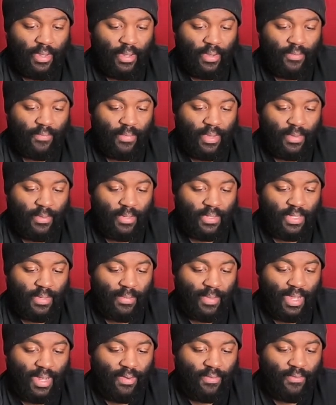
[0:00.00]
of maybe
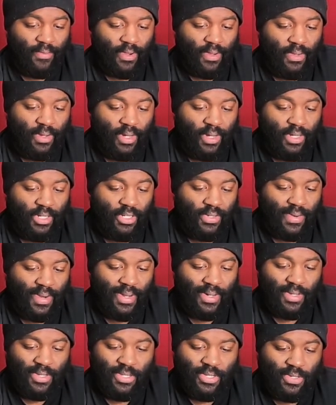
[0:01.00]
somebody falling in
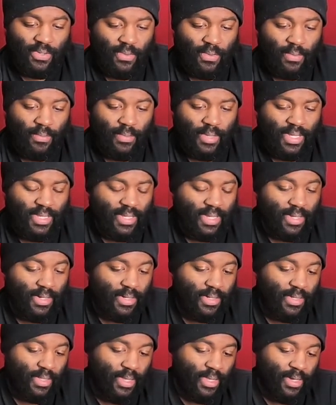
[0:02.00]
trying to sue them. It's
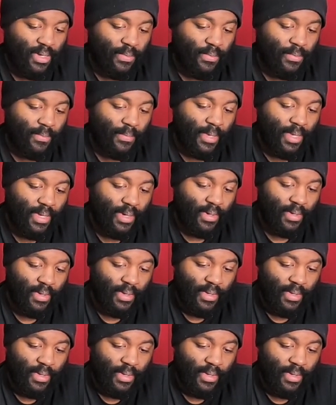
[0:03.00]
understandable, man.